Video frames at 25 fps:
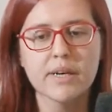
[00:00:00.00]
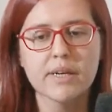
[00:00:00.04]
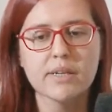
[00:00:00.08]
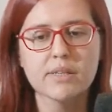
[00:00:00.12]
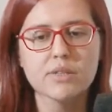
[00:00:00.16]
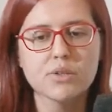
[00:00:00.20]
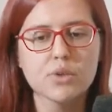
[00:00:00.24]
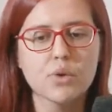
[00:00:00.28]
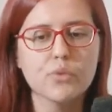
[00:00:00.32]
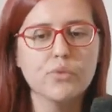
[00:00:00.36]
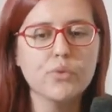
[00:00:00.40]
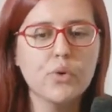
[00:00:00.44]

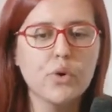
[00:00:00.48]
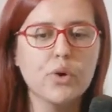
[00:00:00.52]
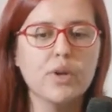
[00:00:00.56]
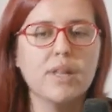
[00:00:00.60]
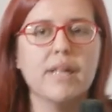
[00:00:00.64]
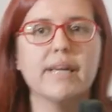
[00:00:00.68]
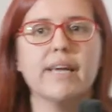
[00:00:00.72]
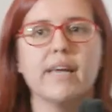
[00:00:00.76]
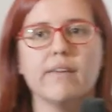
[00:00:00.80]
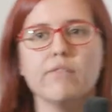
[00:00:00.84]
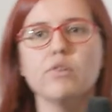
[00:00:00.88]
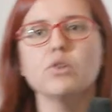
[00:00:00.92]
So for
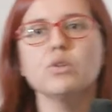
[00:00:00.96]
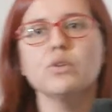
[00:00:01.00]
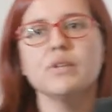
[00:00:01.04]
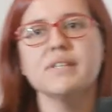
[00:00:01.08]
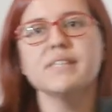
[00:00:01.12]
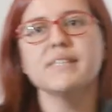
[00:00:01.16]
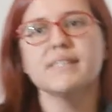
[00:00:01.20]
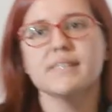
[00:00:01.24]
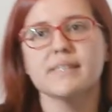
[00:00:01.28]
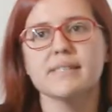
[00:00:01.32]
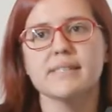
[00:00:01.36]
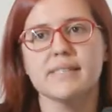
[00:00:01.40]

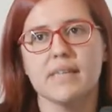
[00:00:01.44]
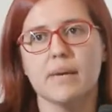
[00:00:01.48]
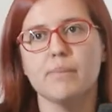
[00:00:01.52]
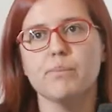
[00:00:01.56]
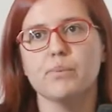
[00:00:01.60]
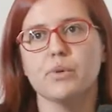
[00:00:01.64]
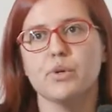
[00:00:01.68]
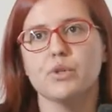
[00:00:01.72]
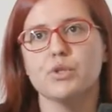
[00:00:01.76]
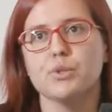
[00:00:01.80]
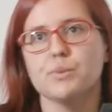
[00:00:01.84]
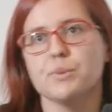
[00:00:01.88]
evaluating these
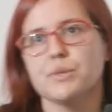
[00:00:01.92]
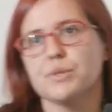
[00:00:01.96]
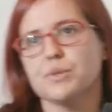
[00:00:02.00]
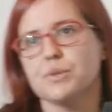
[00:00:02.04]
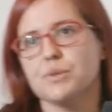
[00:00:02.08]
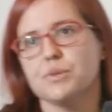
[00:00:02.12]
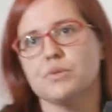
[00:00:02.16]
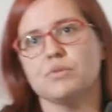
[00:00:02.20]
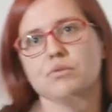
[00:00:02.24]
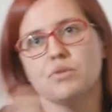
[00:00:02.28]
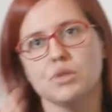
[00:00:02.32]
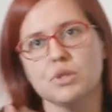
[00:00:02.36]
efforts,
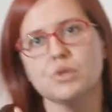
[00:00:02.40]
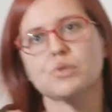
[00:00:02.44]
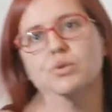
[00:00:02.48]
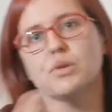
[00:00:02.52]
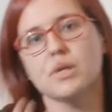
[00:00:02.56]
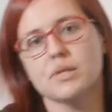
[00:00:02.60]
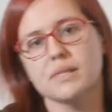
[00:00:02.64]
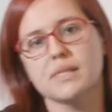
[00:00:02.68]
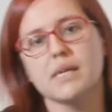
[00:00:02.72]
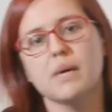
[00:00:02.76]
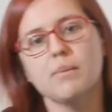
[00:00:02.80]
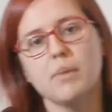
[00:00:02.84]
because you need to
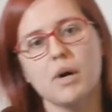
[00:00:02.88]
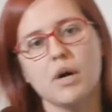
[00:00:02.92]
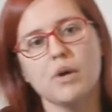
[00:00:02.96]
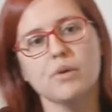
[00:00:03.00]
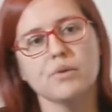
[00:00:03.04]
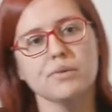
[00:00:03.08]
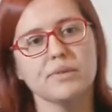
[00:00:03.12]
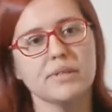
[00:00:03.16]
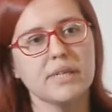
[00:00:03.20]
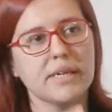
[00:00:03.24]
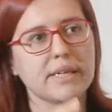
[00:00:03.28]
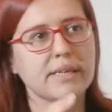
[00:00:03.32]

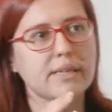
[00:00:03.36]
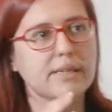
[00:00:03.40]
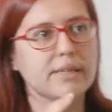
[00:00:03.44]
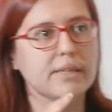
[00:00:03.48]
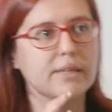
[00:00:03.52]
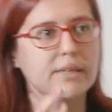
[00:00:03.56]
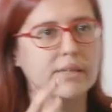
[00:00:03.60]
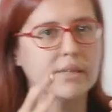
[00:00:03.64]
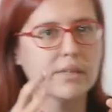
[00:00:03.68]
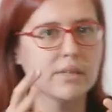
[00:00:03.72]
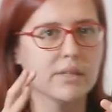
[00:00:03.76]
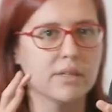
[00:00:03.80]
somehow
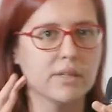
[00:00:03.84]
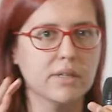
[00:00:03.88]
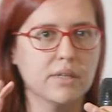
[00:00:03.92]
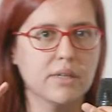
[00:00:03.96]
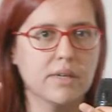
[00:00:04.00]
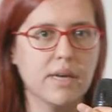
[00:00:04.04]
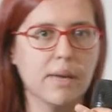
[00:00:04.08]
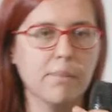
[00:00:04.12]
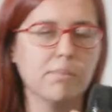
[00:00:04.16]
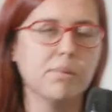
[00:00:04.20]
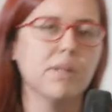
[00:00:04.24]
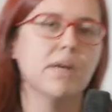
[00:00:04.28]

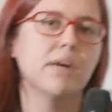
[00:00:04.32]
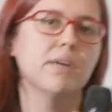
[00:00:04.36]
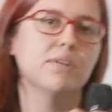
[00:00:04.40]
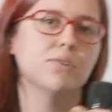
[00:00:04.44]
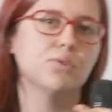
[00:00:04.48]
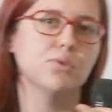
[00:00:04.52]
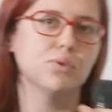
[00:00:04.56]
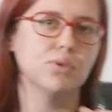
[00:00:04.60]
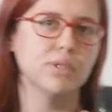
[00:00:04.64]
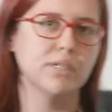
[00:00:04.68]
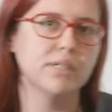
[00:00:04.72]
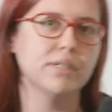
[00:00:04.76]
apply
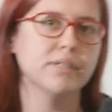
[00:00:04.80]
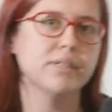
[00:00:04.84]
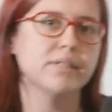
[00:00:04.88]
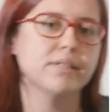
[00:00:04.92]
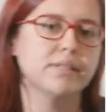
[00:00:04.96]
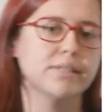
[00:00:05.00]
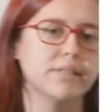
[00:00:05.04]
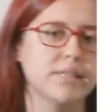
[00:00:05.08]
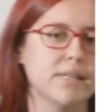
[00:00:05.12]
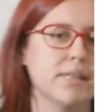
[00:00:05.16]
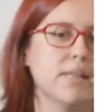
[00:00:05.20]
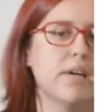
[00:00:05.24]
to in
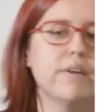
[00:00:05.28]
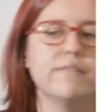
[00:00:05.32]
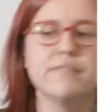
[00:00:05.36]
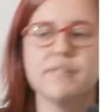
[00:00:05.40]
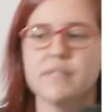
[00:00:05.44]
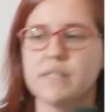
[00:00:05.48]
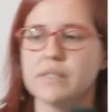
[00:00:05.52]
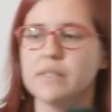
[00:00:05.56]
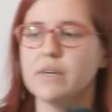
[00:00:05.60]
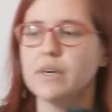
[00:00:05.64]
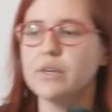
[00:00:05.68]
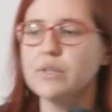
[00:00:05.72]
these real life
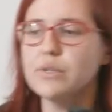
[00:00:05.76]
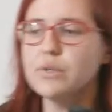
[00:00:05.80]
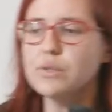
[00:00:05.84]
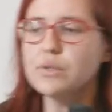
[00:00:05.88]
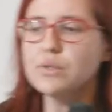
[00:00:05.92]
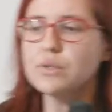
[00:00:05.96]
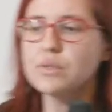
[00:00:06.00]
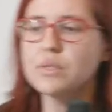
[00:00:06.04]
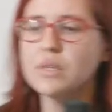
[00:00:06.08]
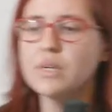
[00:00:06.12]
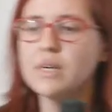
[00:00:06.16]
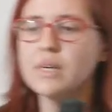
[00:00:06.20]

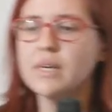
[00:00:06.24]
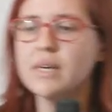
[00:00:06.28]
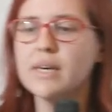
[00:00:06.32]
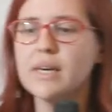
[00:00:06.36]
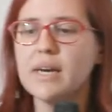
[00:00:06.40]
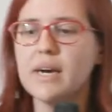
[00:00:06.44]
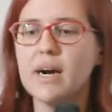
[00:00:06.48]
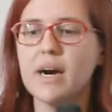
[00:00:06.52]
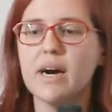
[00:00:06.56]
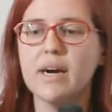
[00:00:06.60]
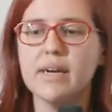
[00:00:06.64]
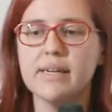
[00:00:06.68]
scenarios,
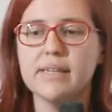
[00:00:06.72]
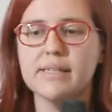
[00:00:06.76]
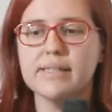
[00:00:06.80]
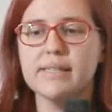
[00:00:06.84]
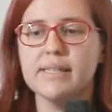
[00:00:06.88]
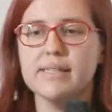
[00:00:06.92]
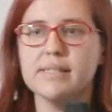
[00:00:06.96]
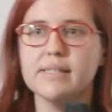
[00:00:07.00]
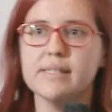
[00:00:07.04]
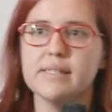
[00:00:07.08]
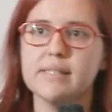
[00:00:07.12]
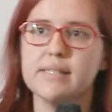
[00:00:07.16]
I
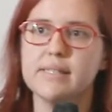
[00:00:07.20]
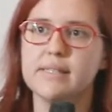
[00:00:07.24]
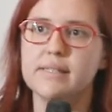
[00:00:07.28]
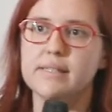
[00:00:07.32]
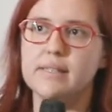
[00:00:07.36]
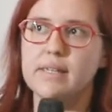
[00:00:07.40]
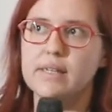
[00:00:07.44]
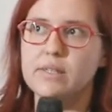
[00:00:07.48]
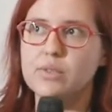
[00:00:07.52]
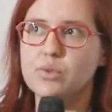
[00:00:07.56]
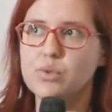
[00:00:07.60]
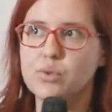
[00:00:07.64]
tested
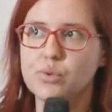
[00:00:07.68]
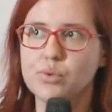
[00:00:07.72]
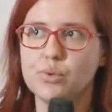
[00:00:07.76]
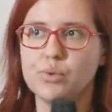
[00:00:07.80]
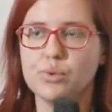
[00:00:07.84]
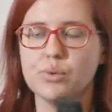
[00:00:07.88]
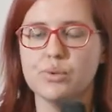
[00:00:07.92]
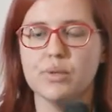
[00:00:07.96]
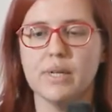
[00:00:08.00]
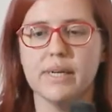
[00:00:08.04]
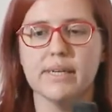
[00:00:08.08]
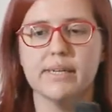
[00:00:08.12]
in
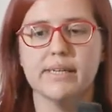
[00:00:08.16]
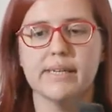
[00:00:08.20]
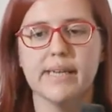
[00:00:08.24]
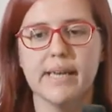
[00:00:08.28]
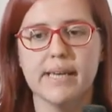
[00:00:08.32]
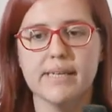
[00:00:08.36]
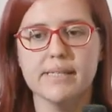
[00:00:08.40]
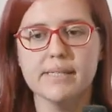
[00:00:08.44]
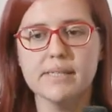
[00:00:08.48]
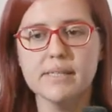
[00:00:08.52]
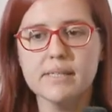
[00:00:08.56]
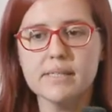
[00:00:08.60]
two
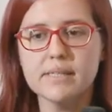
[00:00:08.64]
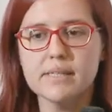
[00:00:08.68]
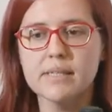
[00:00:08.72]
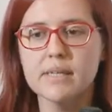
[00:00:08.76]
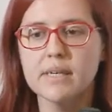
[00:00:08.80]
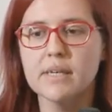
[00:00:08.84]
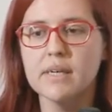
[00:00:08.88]
cases